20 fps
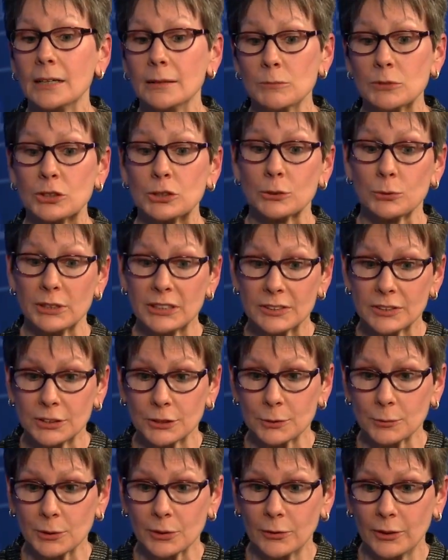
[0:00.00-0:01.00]
So this
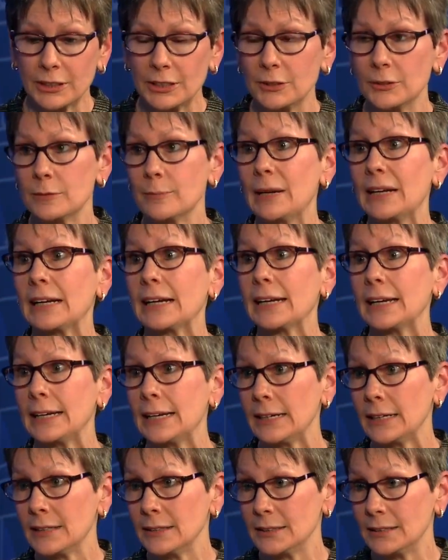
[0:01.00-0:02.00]
year we're going to use
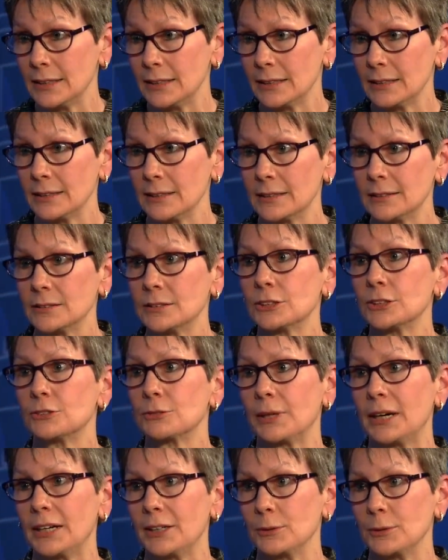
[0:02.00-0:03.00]
Medicaid data to try to